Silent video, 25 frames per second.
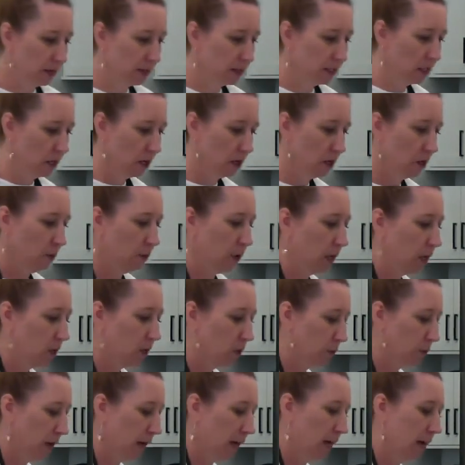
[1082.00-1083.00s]
so here
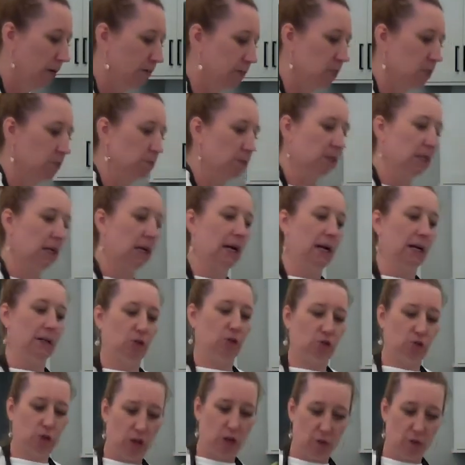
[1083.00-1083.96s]
we have some cilantro.